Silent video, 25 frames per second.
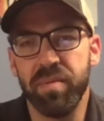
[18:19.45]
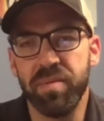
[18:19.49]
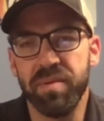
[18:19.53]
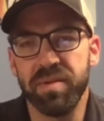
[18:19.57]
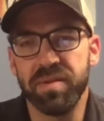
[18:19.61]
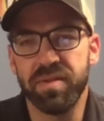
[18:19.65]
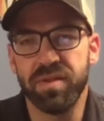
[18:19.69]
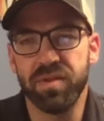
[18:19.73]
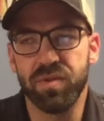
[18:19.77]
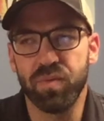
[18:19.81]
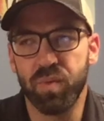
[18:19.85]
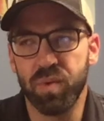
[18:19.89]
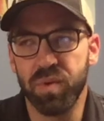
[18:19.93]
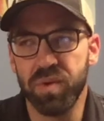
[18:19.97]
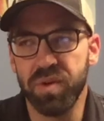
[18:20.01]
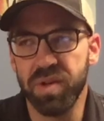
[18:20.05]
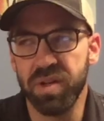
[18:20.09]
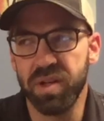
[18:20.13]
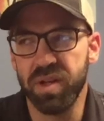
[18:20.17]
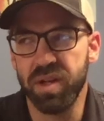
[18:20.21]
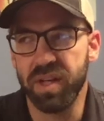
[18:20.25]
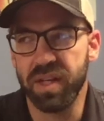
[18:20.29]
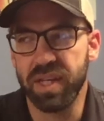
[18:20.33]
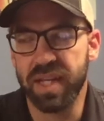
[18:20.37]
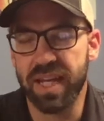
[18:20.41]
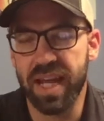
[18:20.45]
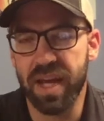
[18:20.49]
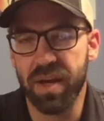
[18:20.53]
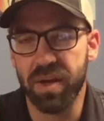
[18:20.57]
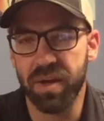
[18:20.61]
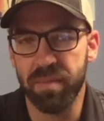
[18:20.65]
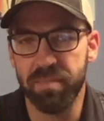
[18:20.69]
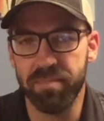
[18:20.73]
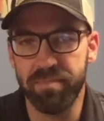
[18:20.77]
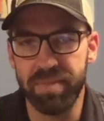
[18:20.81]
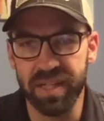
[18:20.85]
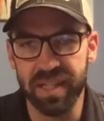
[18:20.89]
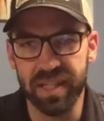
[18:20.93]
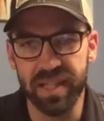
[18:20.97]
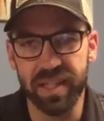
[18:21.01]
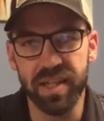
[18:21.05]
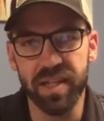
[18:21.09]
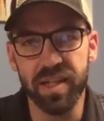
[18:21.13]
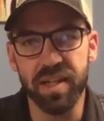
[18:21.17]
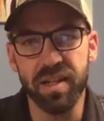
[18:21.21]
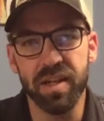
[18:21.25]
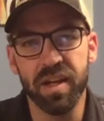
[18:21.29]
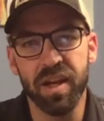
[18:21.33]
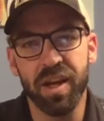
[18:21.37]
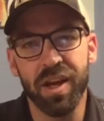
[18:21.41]
It's this word
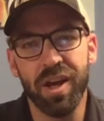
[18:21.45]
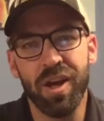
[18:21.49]
accountability.